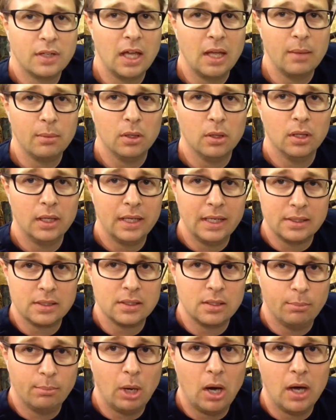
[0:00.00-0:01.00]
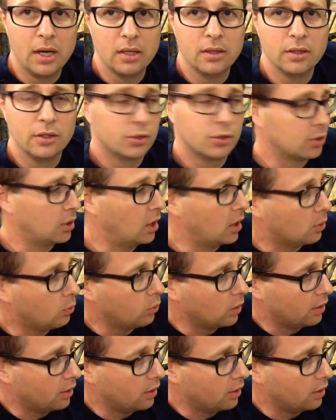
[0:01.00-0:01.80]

cable hits the body of the truck,